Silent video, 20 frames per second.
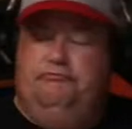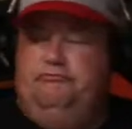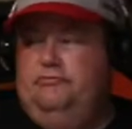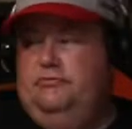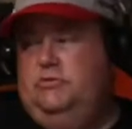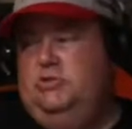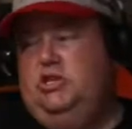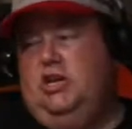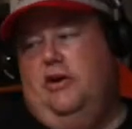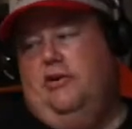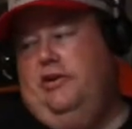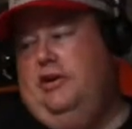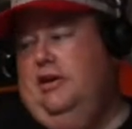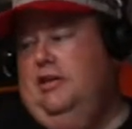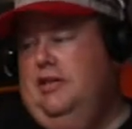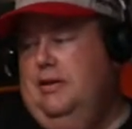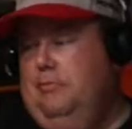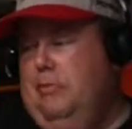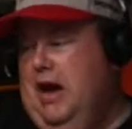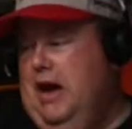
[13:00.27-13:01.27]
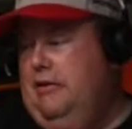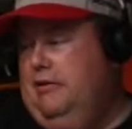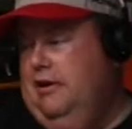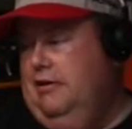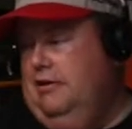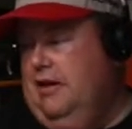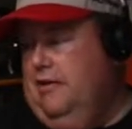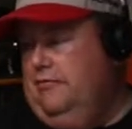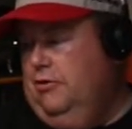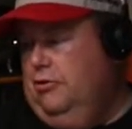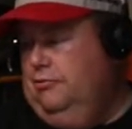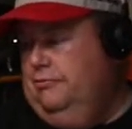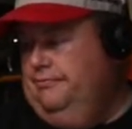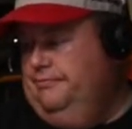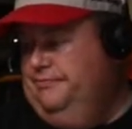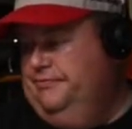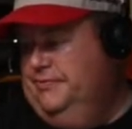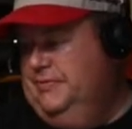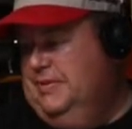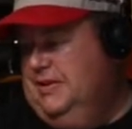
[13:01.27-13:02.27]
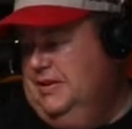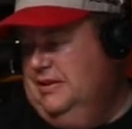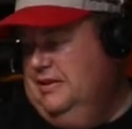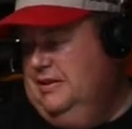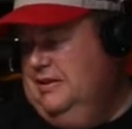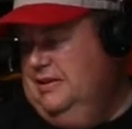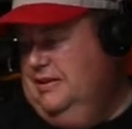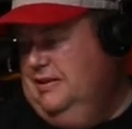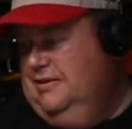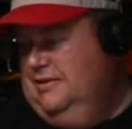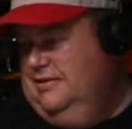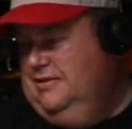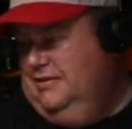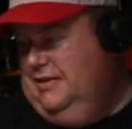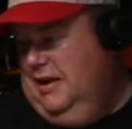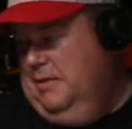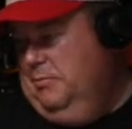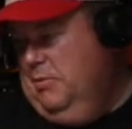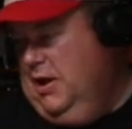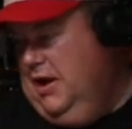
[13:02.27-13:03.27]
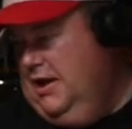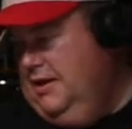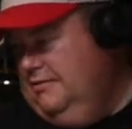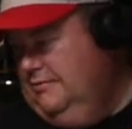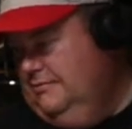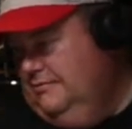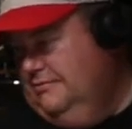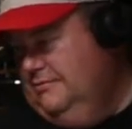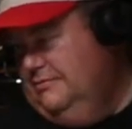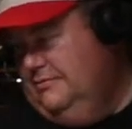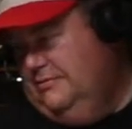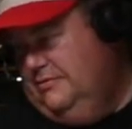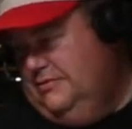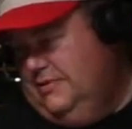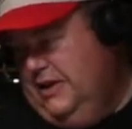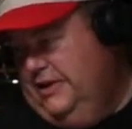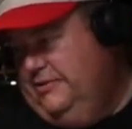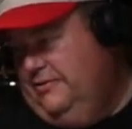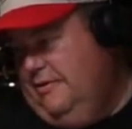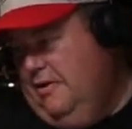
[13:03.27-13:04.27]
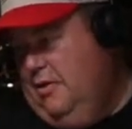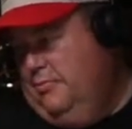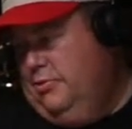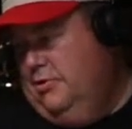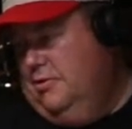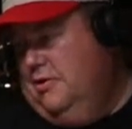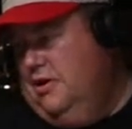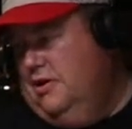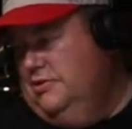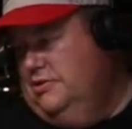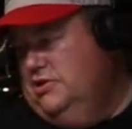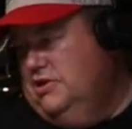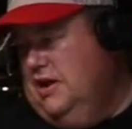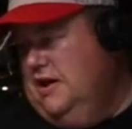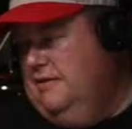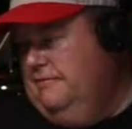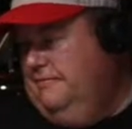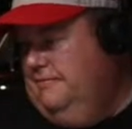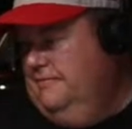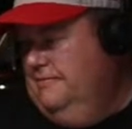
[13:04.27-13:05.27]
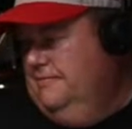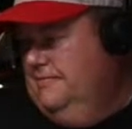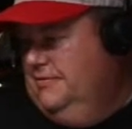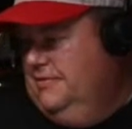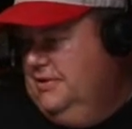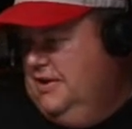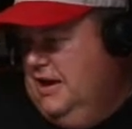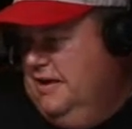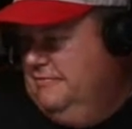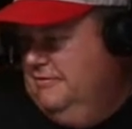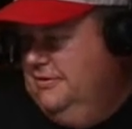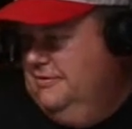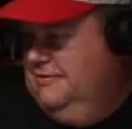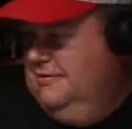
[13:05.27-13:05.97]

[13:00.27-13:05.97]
tell you the battery level. Say, Mike, thanks for hopping on. Jeff, Kevin,